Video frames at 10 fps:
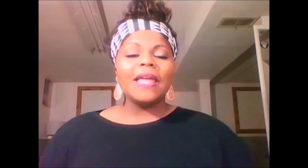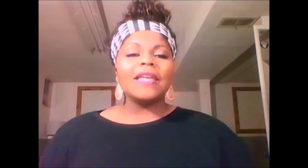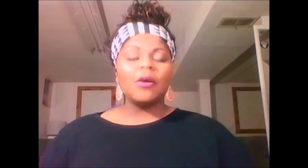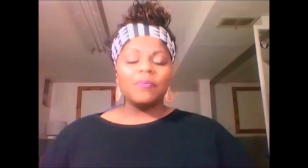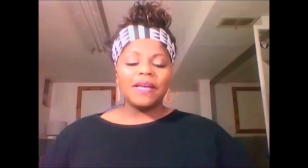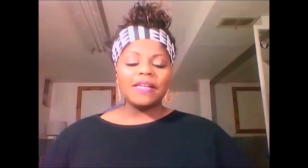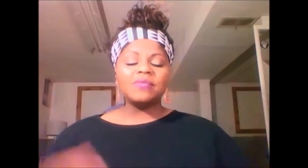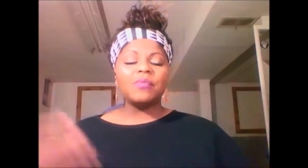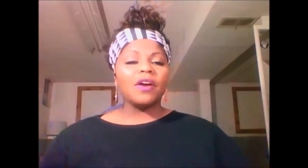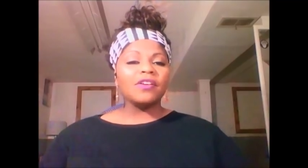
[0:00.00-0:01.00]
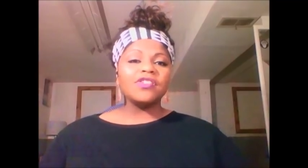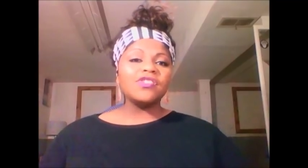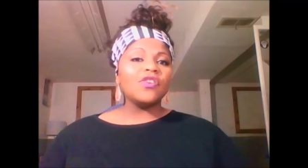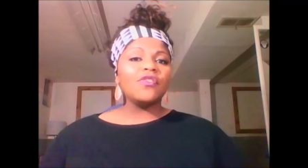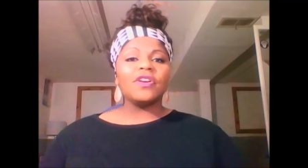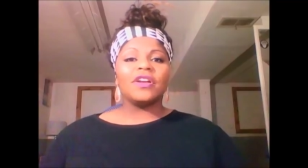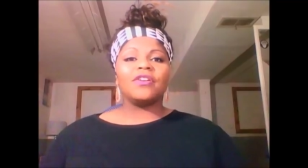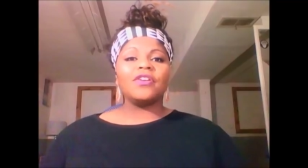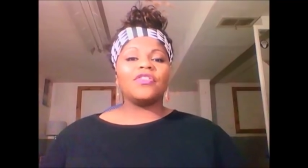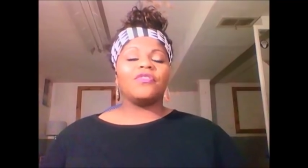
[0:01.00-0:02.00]
Now, because Mars is over
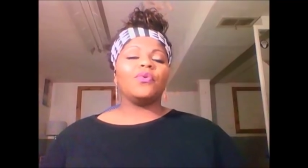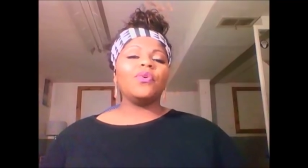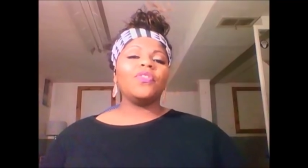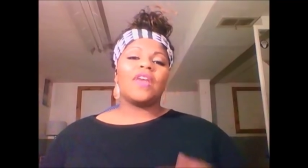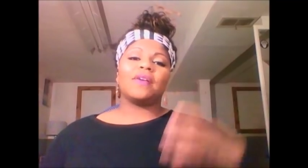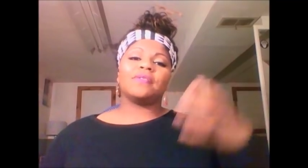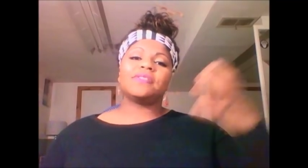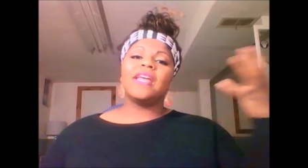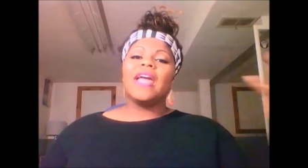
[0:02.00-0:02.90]
here in the 4th house